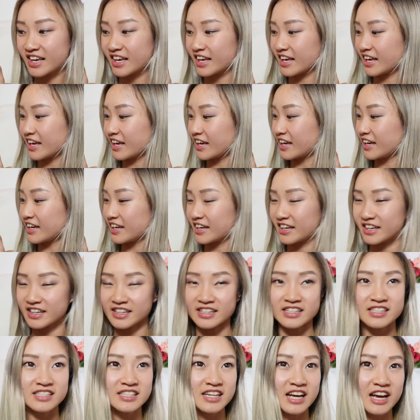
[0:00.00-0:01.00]

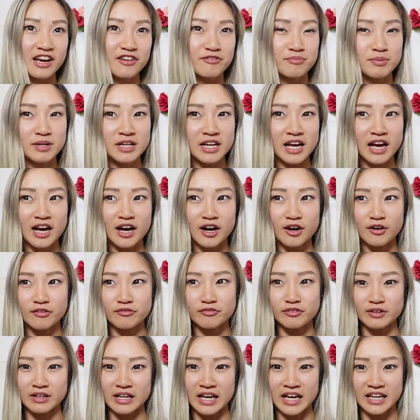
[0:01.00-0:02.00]
and I've been out
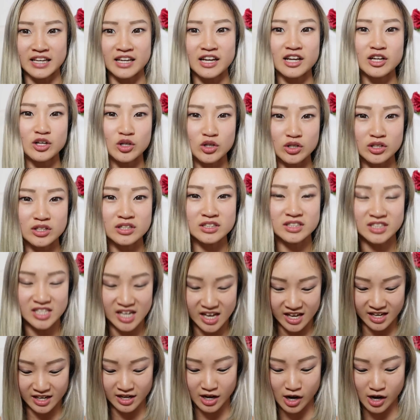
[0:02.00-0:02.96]
for like a good 10